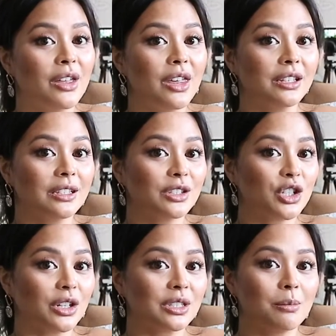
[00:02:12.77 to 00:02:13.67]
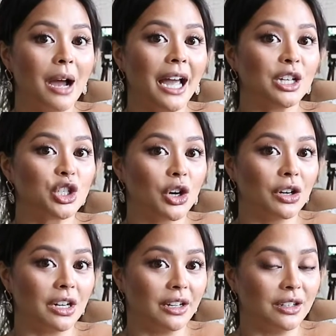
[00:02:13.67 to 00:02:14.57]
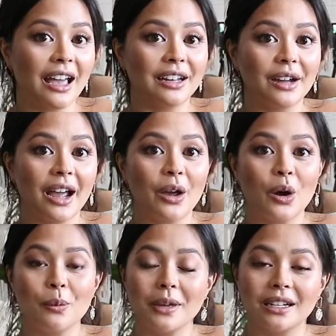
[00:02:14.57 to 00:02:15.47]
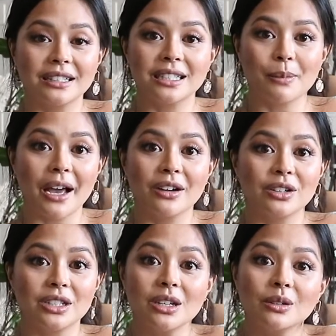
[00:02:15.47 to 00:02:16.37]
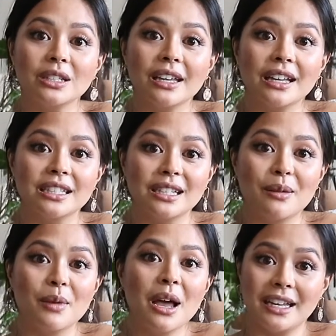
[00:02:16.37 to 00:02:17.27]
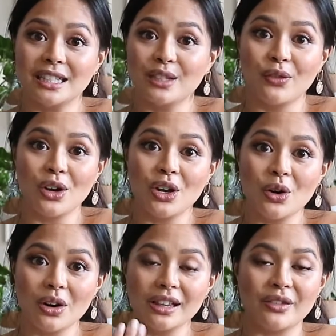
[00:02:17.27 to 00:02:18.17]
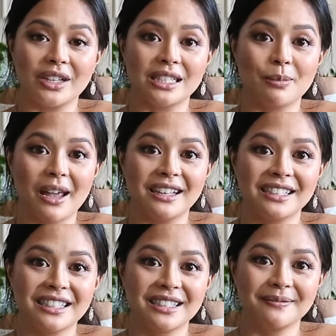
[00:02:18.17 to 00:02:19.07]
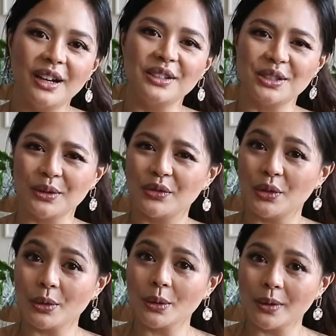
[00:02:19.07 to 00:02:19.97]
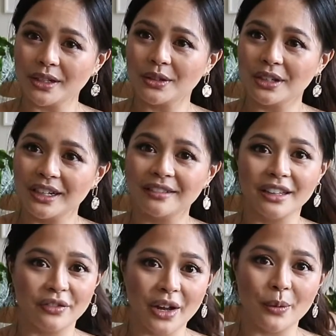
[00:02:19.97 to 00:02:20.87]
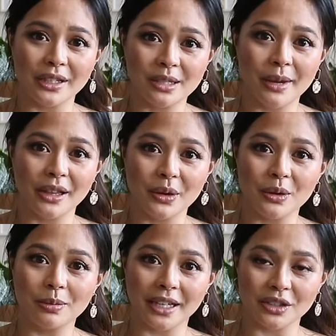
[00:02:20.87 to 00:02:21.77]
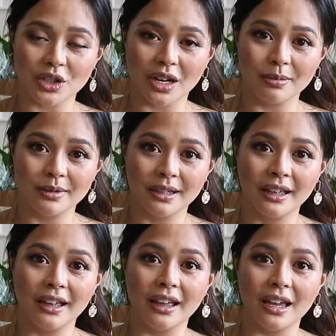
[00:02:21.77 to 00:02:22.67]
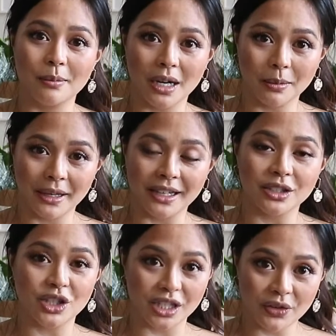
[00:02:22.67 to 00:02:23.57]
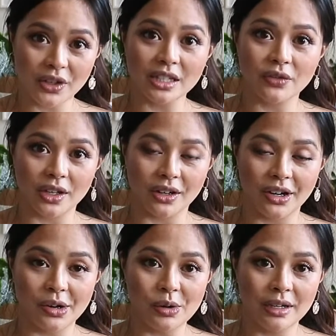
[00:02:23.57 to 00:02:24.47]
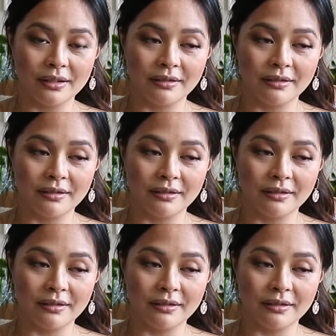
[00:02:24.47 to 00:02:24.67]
This is just my journey, and I hope it inspires you to get some plants for your living space. Also, if you were wondering if I went to my local plant shop and bought a plant just for this video,